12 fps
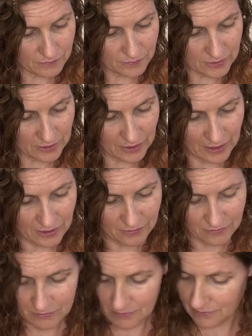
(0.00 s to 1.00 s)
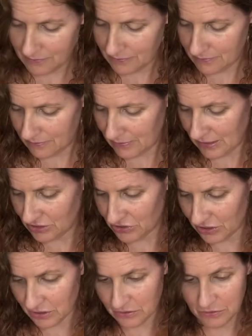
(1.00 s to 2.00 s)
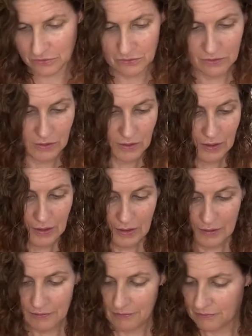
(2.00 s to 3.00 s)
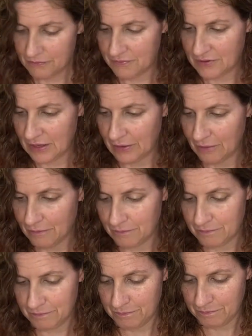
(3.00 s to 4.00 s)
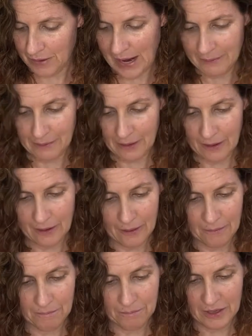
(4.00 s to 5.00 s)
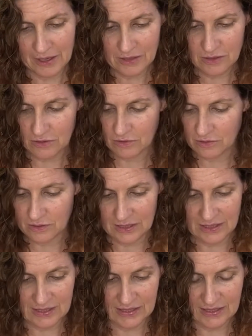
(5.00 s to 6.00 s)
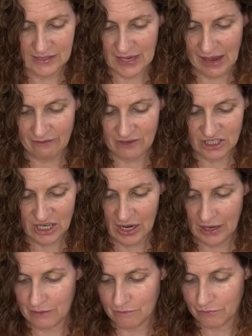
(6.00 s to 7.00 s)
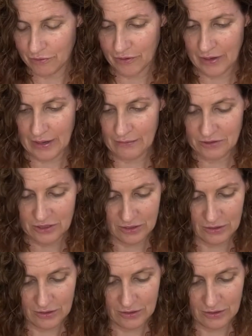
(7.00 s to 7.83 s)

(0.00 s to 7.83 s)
So yeah, that's really cool. Thing on paper, pixels, a scavenger hunt program to